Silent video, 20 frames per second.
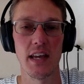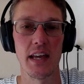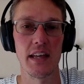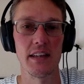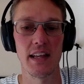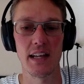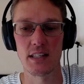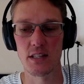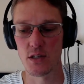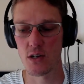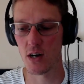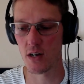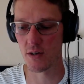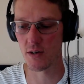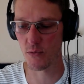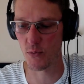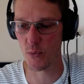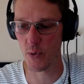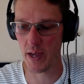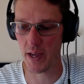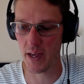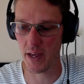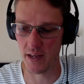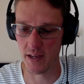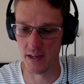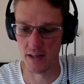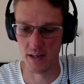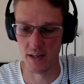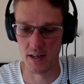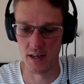And that's kind of where
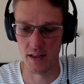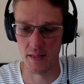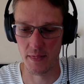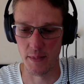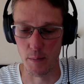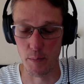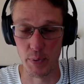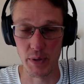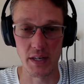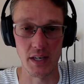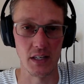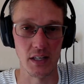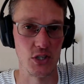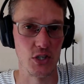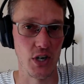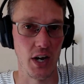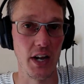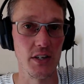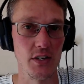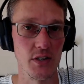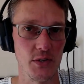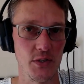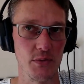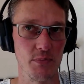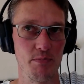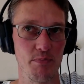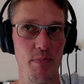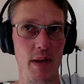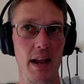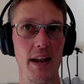the big exchanges
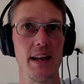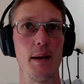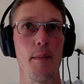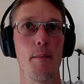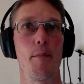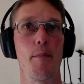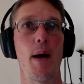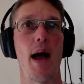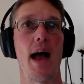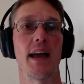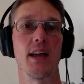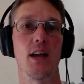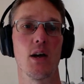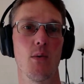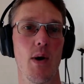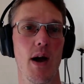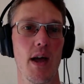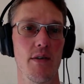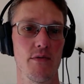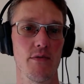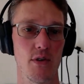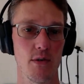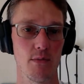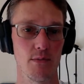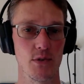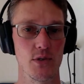ended up backing away from.